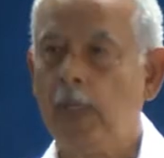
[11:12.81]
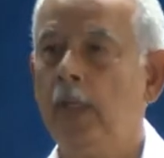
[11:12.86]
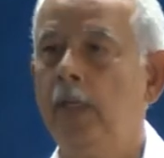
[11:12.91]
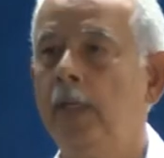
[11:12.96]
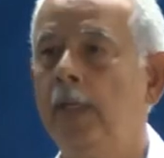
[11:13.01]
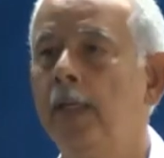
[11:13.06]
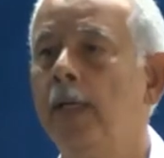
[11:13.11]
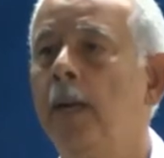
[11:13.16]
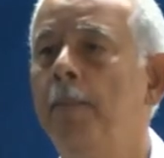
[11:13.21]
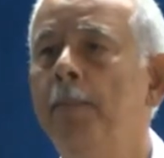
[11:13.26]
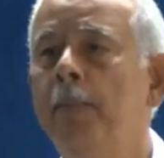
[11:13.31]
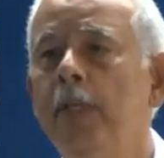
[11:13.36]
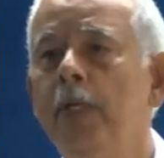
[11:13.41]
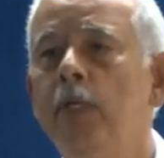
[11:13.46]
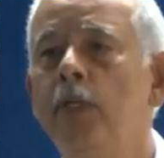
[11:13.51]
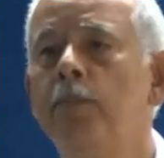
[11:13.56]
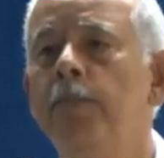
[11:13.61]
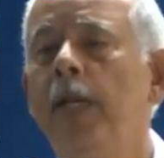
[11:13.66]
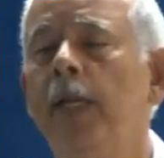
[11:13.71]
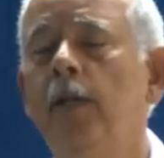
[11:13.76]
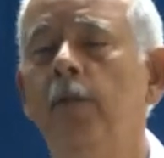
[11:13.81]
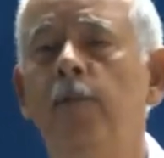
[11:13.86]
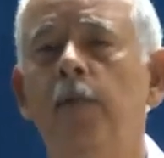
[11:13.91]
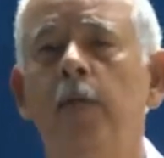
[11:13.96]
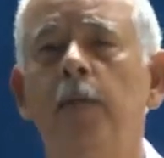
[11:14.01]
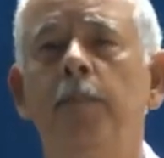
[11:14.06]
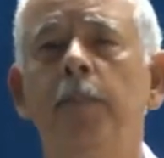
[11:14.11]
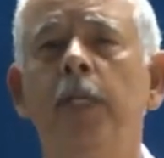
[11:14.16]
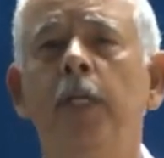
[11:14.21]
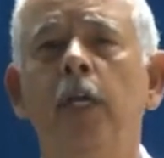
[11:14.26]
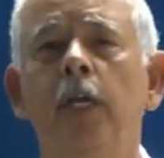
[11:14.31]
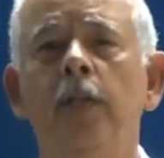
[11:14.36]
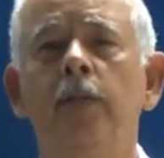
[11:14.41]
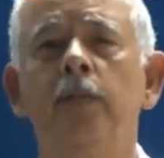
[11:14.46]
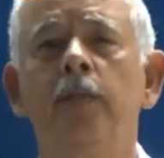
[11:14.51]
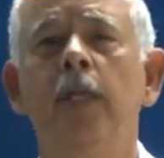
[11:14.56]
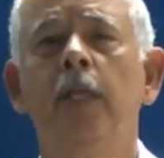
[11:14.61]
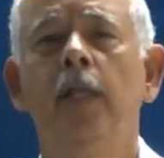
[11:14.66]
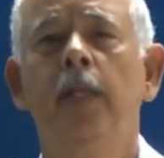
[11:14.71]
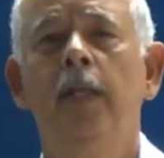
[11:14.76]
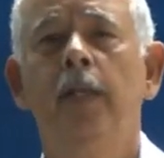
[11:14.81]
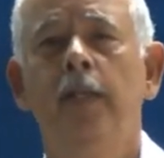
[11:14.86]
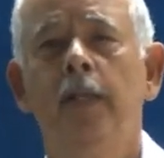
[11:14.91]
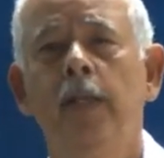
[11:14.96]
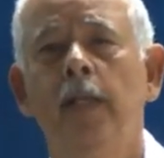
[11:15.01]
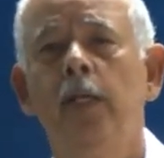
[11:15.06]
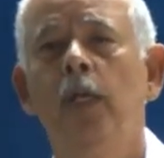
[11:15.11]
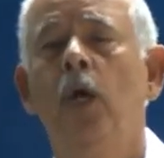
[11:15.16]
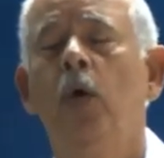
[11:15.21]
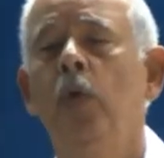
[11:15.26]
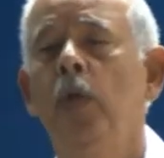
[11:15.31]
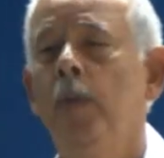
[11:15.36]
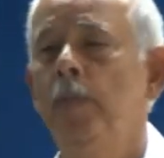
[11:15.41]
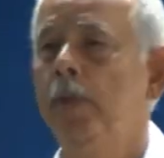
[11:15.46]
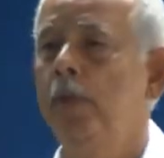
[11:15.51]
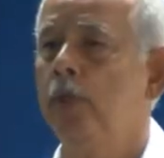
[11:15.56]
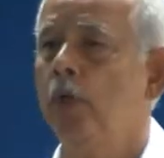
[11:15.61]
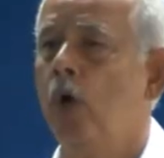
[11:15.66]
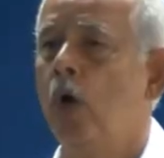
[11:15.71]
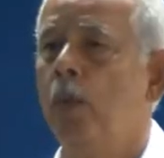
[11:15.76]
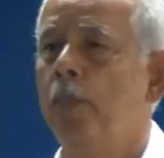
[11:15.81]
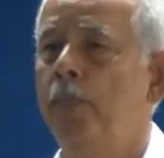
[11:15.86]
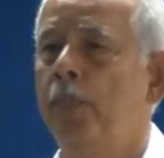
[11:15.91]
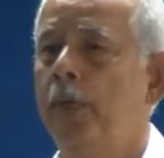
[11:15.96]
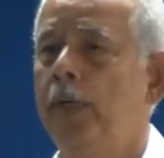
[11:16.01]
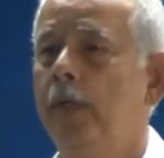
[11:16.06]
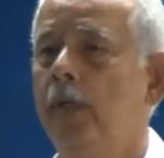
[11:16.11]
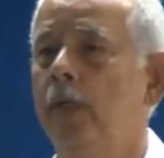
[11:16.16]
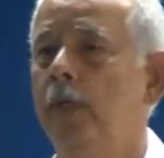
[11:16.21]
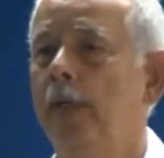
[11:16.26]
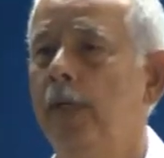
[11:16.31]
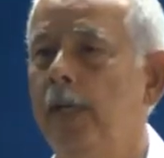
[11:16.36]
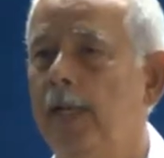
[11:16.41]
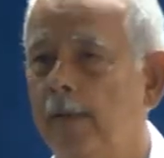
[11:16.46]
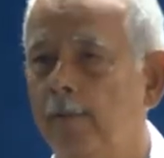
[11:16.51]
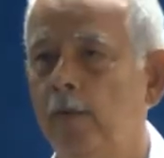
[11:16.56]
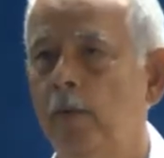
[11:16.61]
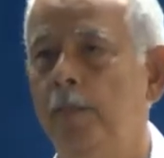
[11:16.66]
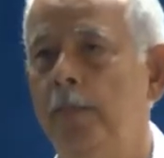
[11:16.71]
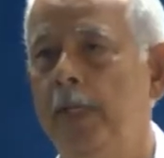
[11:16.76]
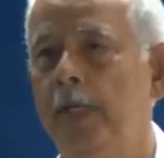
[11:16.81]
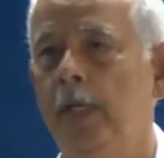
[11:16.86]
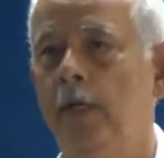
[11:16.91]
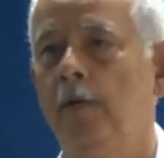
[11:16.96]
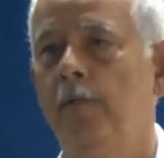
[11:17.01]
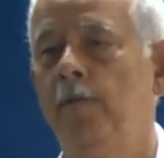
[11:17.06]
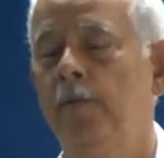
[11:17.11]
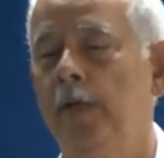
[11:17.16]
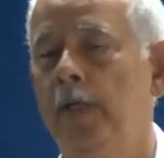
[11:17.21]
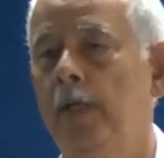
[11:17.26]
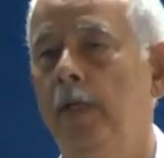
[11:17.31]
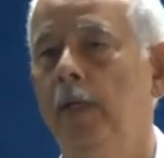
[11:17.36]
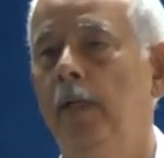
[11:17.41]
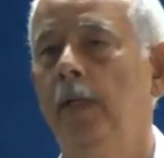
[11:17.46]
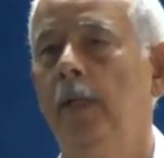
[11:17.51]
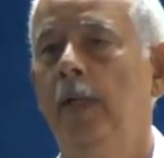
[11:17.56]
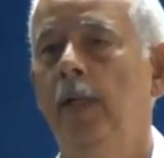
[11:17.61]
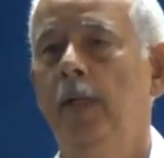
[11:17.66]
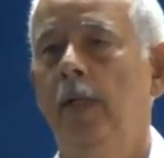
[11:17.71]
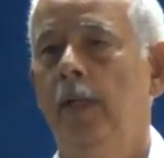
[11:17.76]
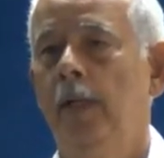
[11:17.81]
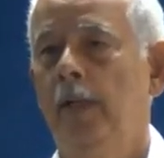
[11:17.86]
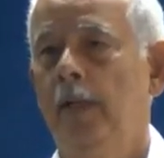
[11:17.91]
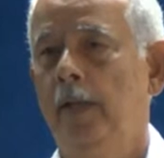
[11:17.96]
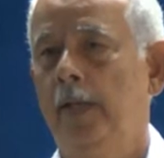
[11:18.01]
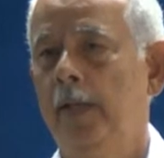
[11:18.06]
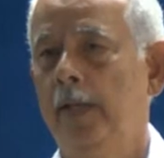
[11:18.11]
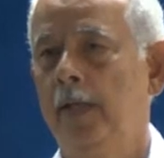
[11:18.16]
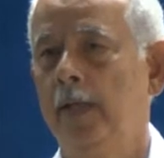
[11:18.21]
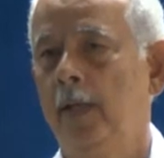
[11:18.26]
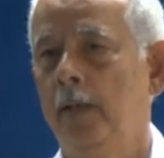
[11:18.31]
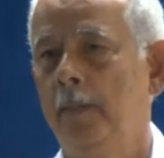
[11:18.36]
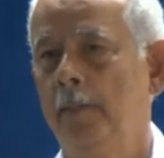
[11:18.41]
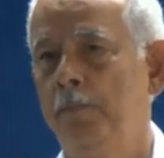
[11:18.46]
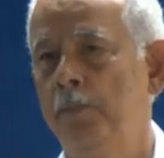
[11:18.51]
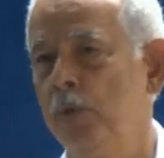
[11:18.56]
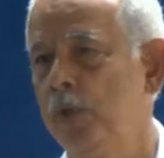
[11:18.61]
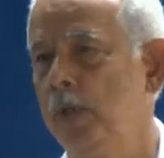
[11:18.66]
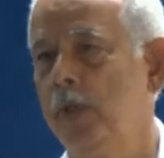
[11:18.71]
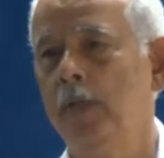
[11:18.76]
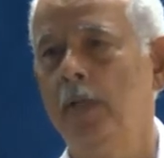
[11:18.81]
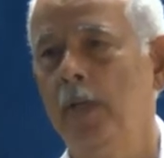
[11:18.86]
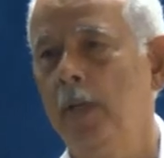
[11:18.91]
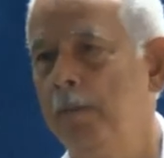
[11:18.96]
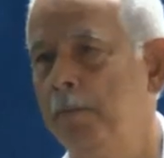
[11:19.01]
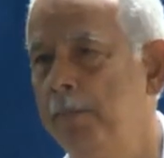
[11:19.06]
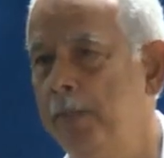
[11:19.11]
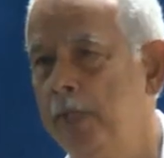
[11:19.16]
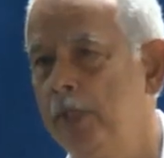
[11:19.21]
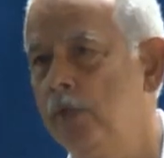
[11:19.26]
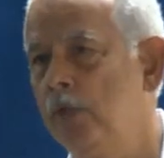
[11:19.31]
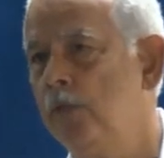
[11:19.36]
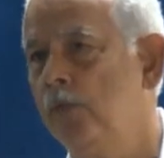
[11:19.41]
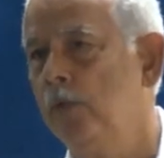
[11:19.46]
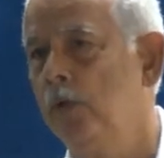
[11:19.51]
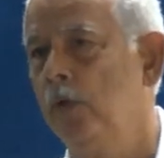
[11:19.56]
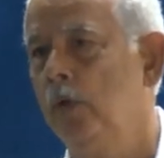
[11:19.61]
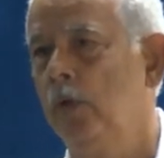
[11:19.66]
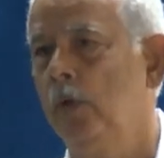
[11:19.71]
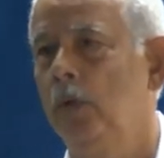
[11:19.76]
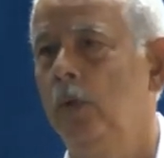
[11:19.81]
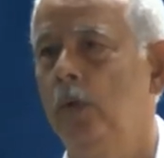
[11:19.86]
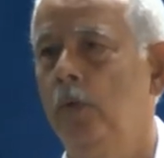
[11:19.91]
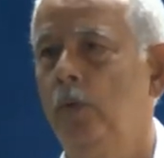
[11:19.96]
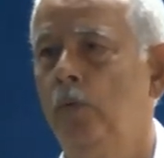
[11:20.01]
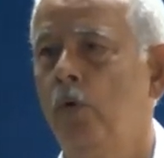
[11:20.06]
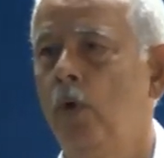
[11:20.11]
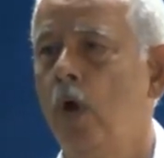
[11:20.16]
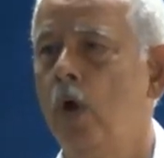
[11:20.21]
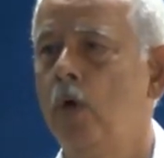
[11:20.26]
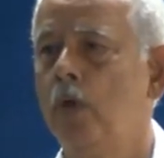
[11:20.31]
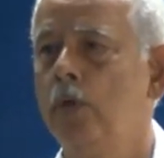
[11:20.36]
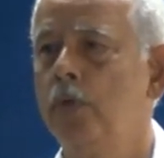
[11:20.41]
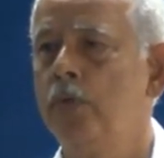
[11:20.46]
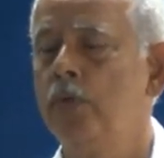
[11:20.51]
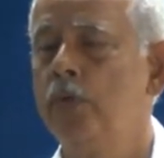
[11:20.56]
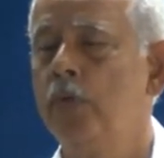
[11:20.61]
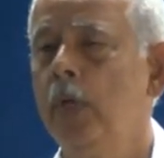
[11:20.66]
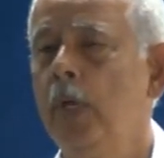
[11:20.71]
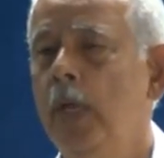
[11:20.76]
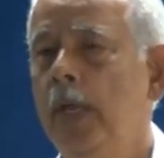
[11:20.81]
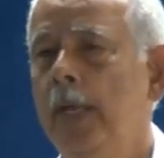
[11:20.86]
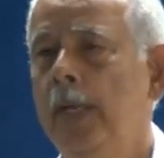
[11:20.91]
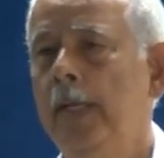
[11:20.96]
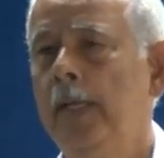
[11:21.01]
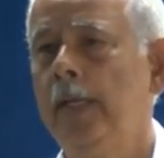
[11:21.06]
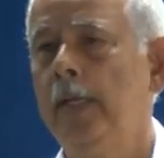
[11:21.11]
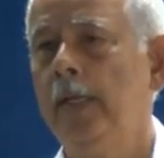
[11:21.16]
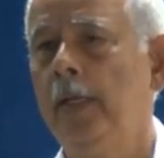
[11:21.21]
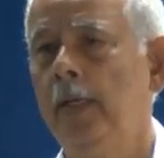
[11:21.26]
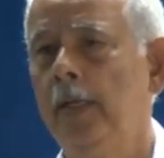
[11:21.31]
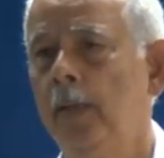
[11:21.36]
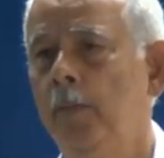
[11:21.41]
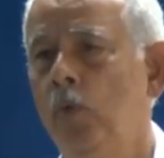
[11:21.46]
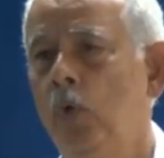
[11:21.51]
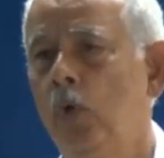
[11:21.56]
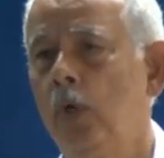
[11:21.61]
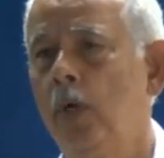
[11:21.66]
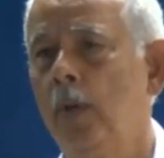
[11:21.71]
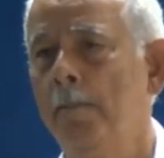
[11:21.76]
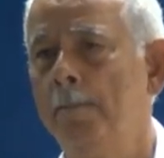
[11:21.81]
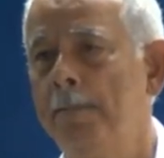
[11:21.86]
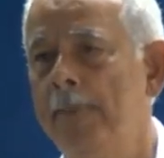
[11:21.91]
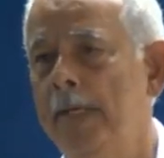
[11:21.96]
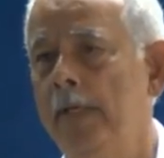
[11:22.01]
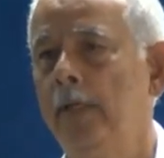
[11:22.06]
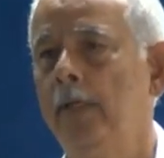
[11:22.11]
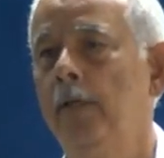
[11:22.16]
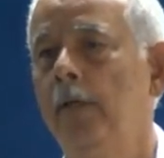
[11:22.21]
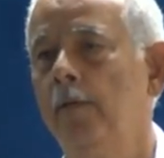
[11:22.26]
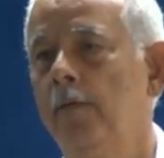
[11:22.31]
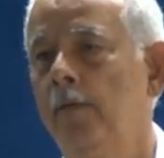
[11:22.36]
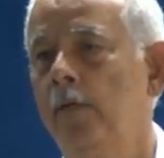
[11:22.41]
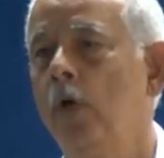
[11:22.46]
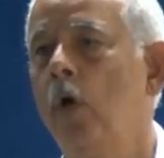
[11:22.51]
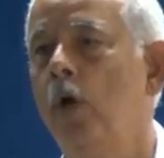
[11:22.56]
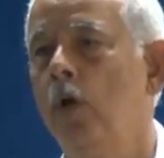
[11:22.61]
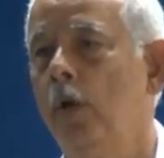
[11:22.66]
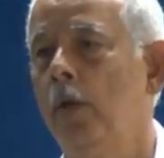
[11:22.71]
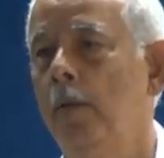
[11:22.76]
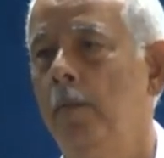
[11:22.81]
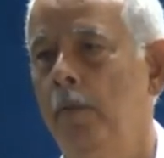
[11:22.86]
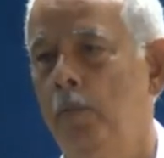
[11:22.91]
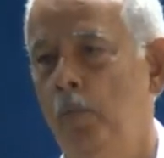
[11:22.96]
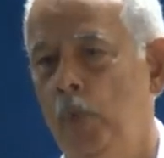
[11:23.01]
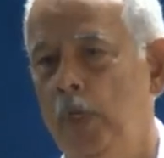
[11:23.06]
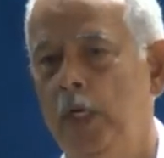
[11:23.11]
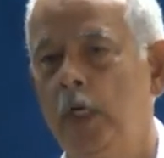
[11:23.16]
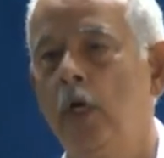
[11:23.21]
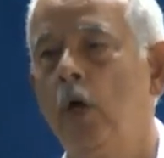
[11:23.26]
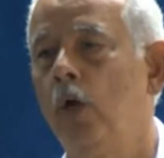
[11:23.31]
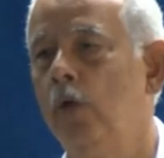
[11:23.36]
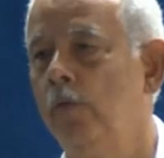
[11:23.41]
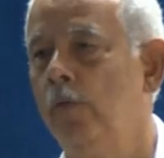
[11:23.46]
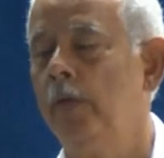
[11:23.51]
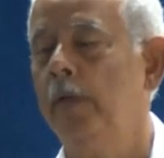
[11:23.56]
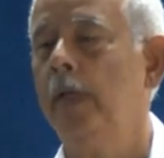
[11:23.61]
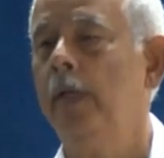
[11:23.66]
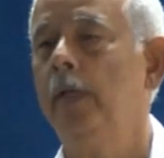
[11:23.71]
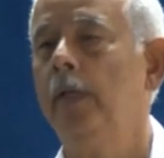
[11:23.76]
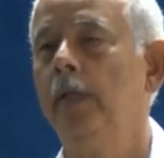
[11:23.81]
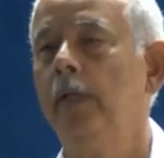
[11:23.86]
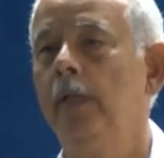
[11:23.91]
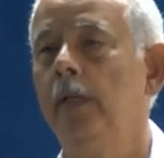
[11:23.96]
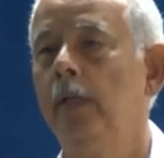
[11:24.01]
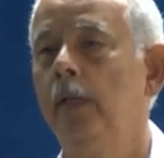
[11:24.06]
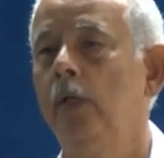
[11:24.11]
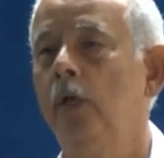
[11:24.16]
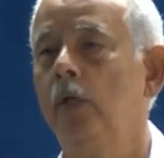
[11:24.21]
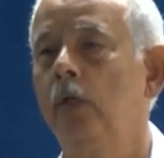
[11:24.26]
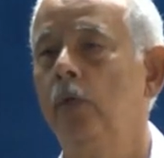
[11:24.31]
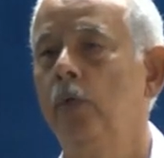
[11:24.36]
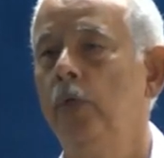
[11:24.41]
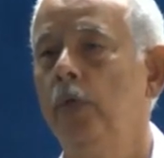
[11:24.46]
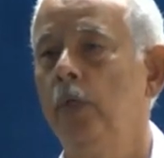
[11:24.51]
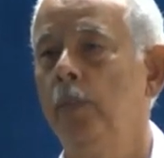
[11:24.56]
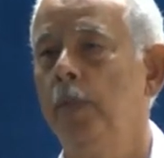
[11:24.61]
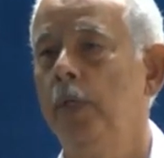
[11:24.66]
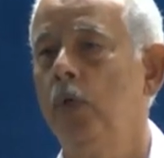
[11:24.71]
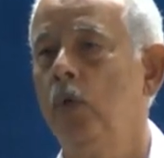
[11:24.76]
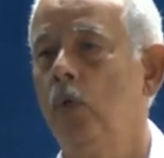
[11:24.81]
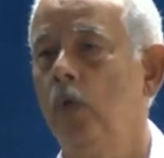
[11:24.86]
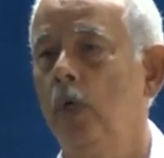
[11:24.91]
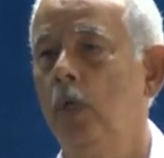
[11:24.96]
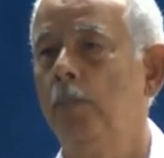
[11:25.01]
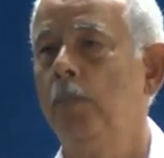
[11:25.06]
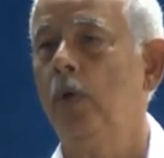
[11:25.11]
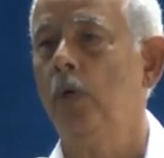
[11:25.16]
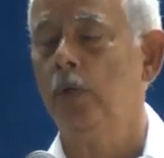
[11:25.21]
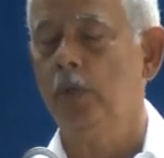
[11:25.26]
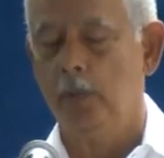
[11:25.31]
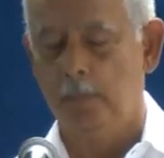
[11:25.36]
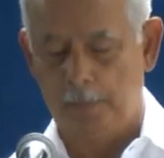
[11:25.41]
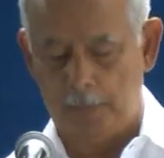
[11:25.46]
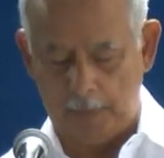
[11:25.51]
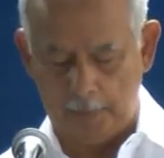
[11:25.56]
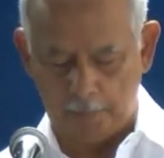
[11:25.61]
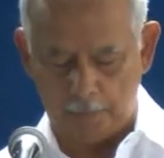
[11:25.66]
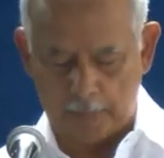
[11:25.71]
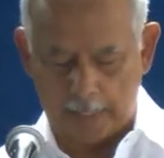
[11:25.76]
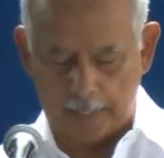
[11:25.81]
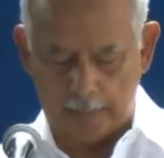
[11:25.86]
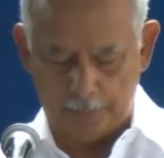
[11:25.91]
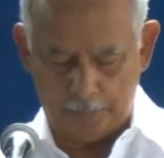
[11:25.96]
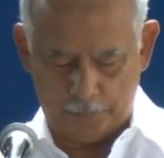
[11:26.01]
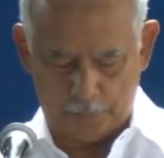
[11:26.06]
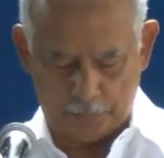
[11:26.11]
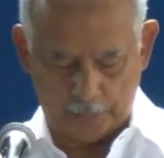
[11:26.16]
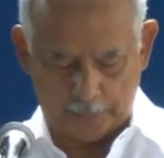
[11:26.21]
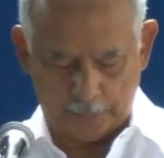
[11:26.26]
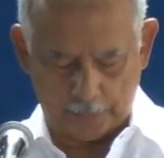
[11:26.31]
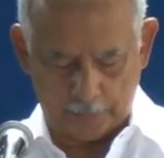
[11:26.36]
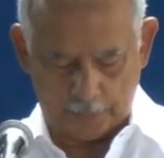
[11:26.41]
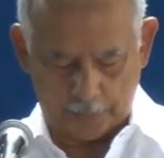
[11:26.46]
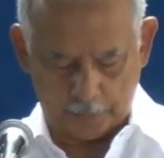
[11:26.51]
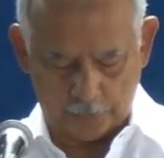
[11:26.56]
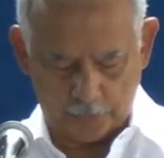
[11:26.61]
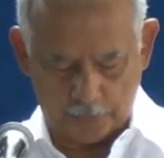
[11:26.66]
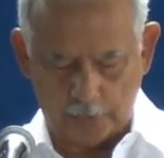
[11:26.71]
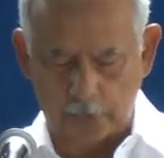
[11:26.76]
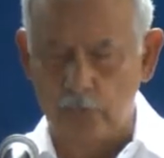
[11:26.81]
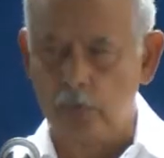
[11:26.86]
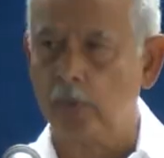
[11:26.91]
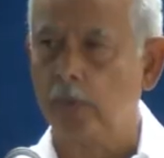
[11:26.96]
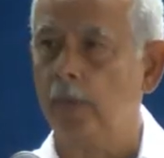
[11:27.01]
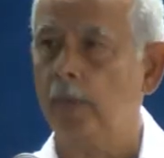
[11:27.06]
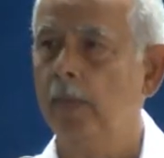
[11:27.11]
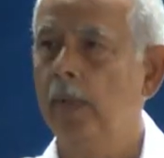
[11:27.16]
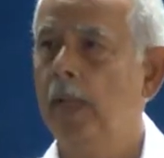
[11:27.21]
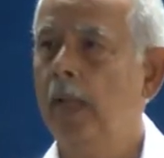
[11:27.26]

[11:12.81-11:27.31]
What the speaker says: The companies benefit because they are now able to operate on a level playing field. They can put in their bids for wrongs in a more competitive way, confident that they are not going to be called upon to pay bribes, etc.